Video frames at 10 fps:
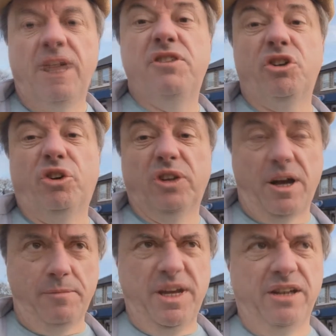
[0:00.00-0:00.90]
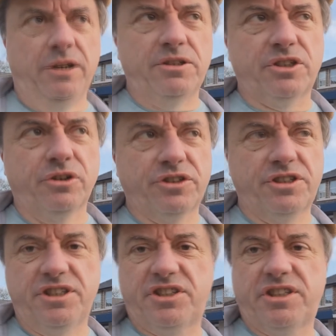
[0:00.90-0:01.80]
If you're old like me and you used to go
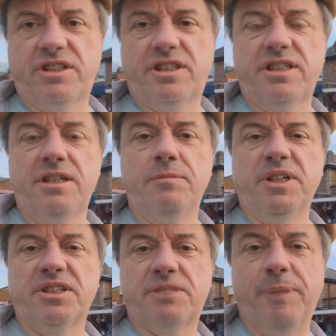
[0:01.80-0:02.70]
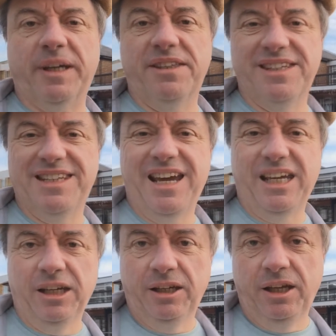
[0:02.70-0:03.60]
to the cinemas back in the
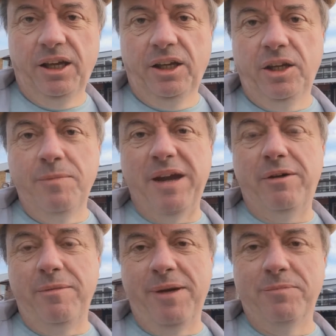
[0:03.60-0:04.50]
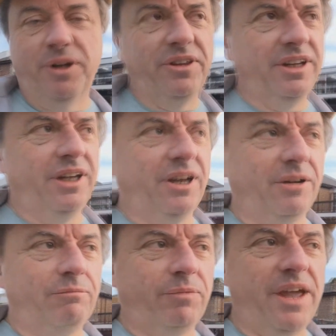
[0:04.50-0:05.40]
day, you may remember the
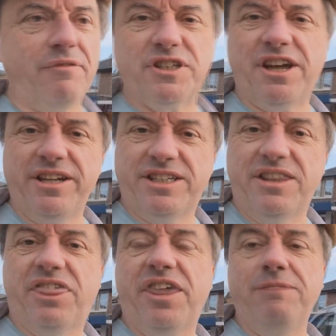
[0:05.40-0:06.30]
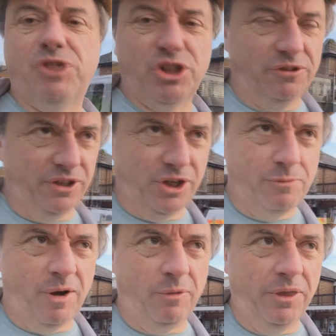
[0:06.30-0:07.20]
advertising theme tune that
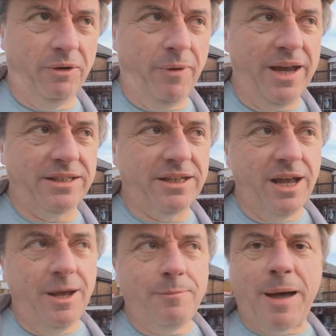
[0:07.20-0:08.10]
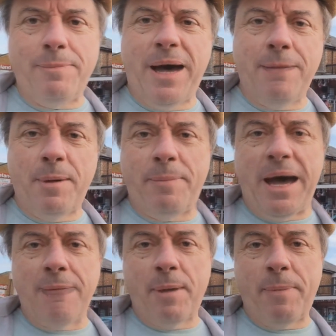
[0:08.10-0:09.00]
come on that went ba ba ba
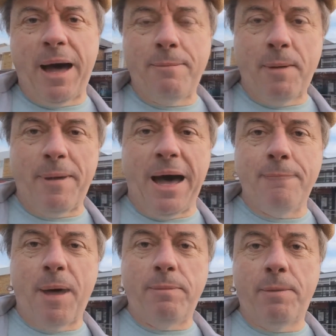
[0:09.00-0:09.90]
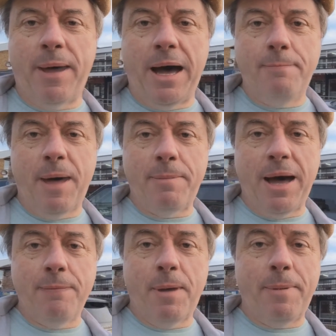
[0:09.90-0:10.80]
ba ba ba ba ba ba ba ba
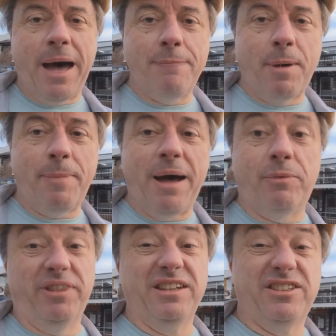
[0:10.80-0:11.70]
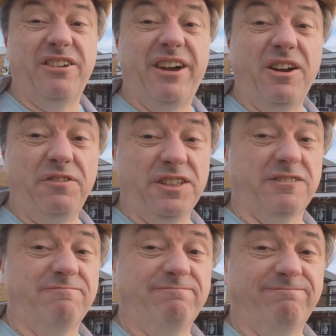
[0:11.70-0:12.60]
ba ba ba ba ba ba. Well, that's their head
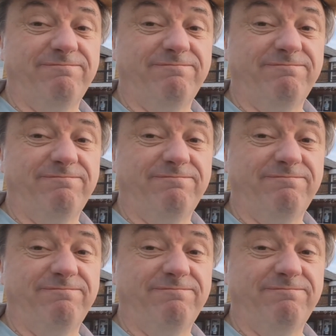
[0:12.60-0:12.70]
office.